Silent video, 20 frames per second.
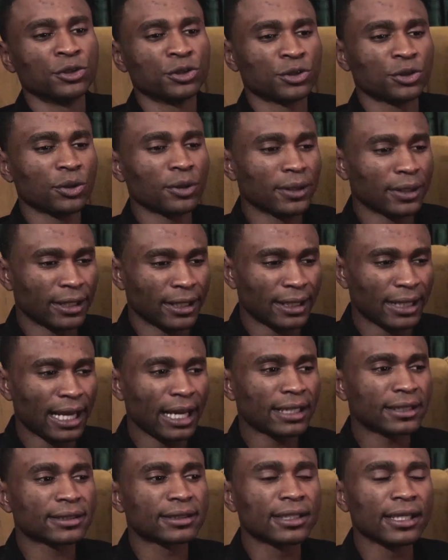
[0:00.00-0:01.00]
So the
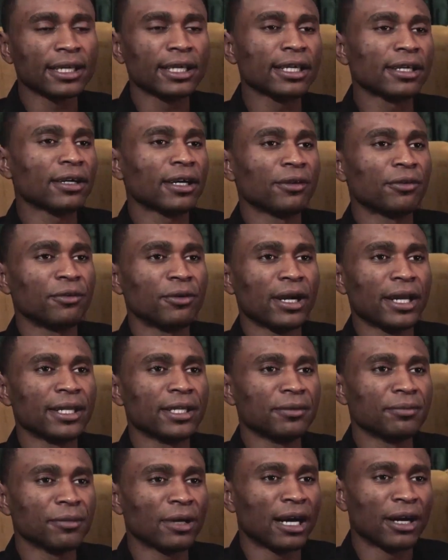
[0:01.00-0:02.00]
next day,
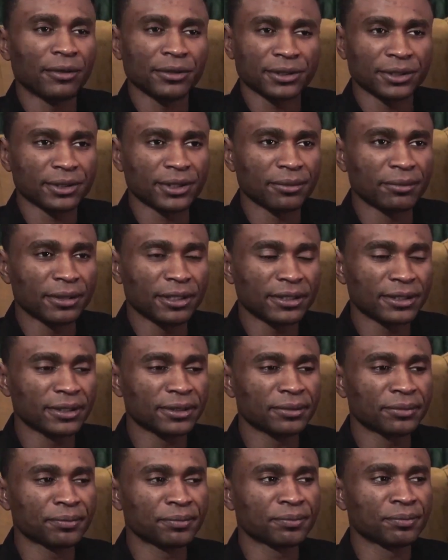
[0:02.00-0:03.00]
I was in a
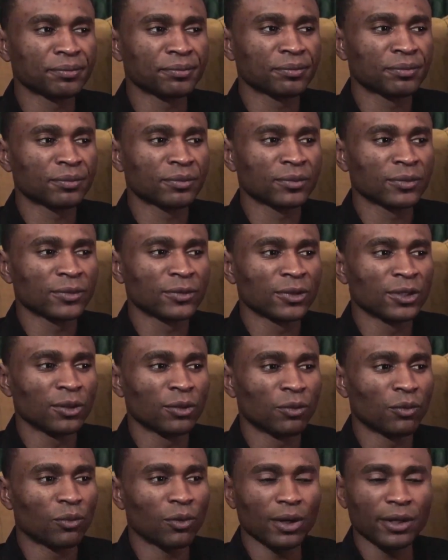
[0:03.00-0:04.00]
meeting,
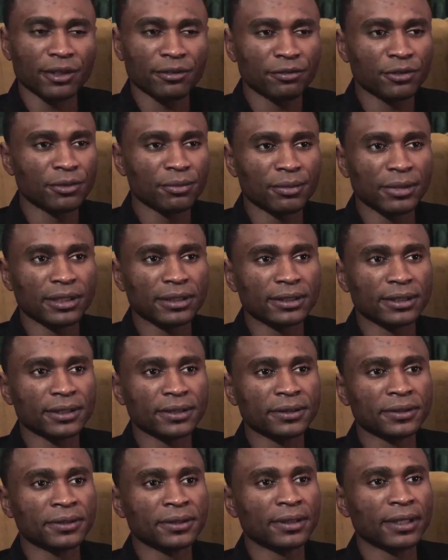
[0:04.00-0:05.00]
wonderful meeting,
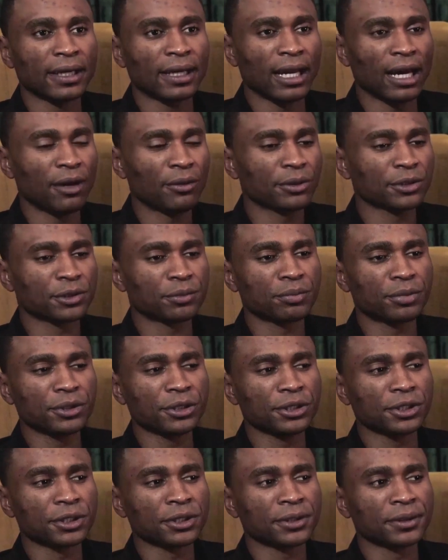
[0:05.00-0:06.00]
and I was
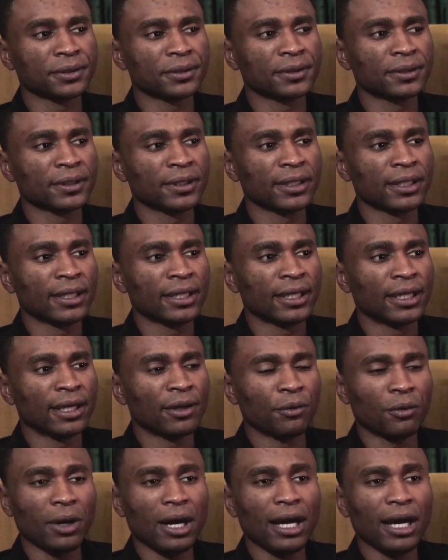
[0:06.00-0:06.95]
preaching. And